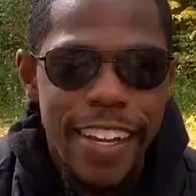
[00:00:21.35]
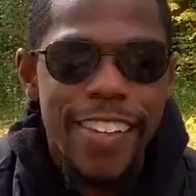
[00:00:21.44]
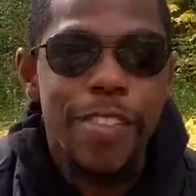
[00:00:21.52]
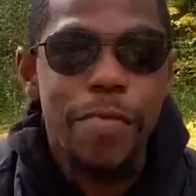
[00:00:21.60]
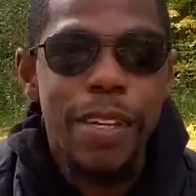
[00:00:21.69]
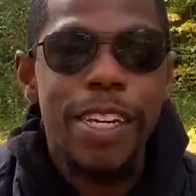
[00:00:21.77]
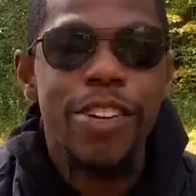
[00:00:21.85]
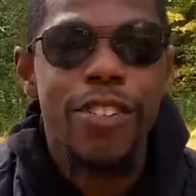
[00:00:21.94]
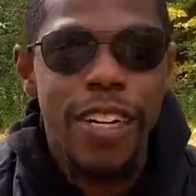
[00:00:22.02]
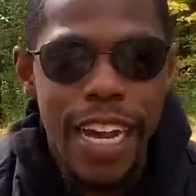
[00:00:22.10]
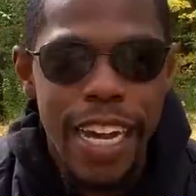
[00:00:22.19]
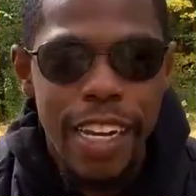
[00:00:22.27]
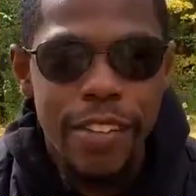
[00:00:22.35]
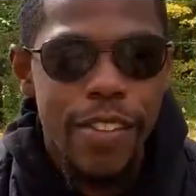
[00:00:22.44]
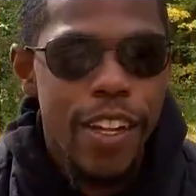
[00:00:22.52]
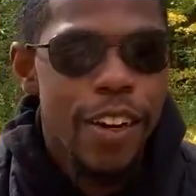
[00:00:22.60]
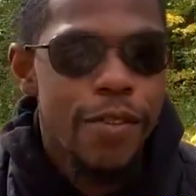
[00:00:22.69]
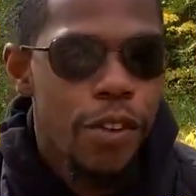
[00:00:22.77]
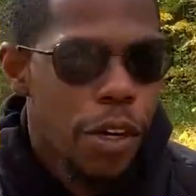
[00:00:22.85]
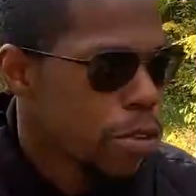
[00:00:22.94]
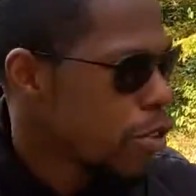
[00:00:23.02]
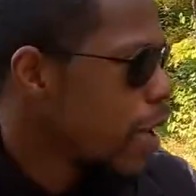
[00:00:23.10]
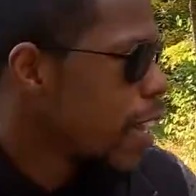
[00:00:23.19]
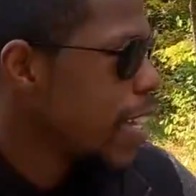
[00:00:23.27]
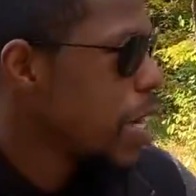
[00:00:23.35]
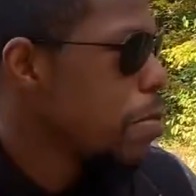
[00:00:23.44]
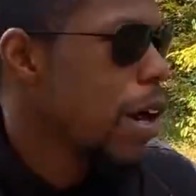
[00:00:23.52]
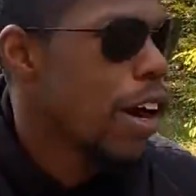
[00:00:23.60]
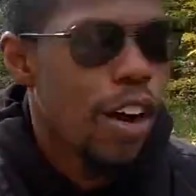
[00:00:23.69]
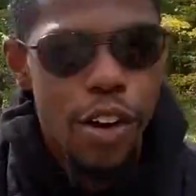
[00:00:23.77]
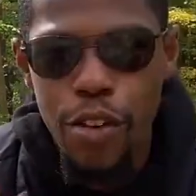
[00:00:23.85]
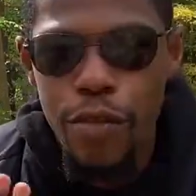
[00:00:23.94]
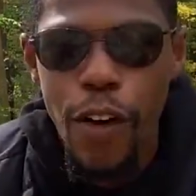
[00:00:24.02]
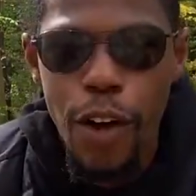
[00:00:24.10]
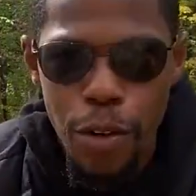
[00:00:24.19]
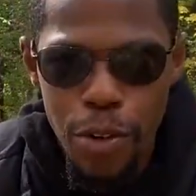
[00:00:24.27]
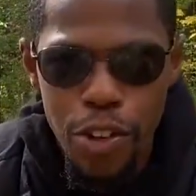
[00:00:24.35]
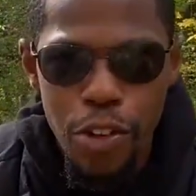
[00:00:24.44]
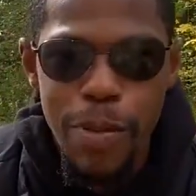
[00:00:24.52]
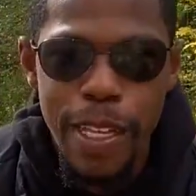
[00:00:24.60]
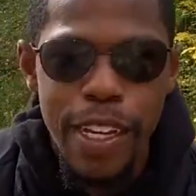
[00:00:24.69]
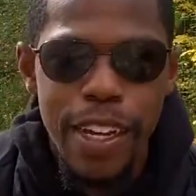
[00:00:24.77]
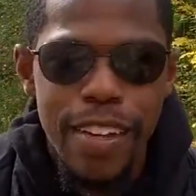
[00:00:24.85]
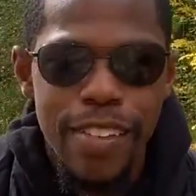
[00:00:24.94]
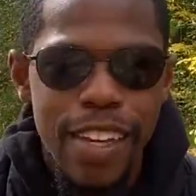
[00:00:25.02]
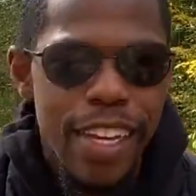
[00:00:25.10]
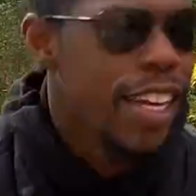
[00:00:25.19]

is be creative. Therefore, I'm trying to get my own photo shoot because